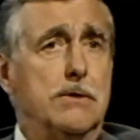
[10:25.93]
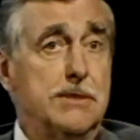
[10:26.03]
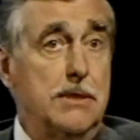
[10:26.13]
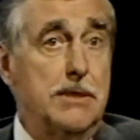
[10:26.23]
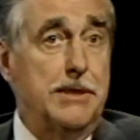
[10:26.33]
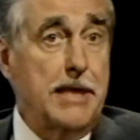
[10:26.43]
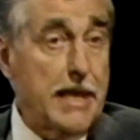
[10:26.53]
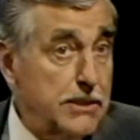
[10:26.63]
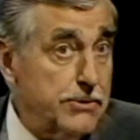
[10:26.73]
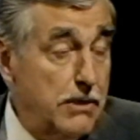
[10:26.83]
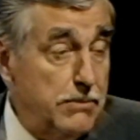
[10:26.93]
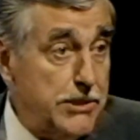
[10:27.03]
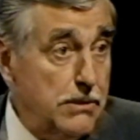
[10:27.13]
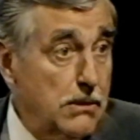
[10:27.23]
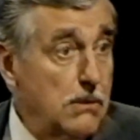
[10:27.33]
you see that the X-ray
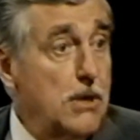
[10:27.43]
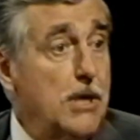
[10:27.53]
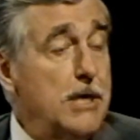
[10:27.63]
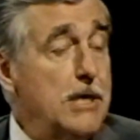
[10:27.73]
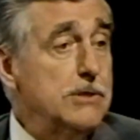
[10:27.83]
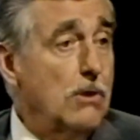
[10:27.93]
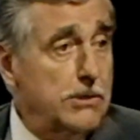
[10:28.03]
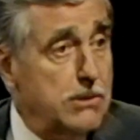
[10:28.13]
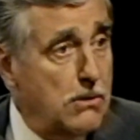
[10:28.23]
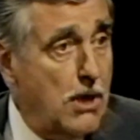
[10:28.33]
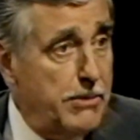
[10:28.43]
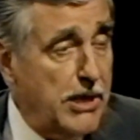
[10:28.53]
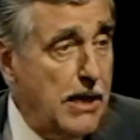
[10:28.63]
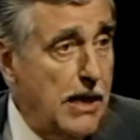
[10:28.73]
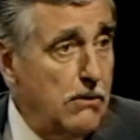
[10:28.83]
material is also
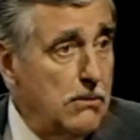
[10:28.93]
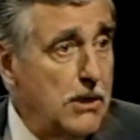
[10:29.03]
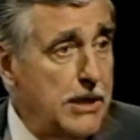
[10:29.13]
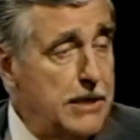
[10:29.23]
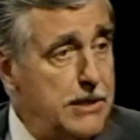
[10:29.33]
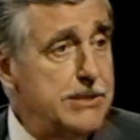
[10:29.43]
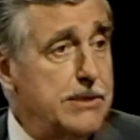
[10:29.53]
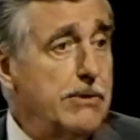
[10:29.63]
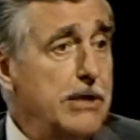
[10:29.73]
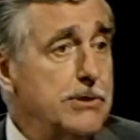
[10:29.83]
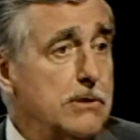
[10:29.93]
coming out in this direction